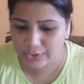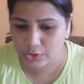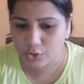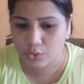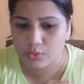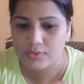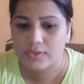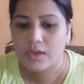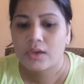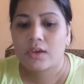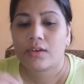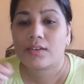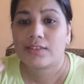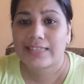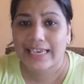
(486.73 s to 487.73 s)
videos,
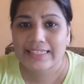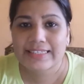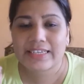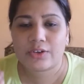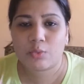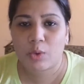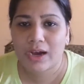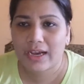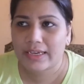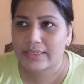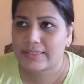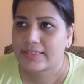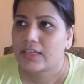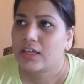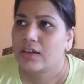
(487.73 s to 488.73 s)
sex
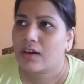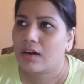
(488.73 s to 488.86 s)
advice,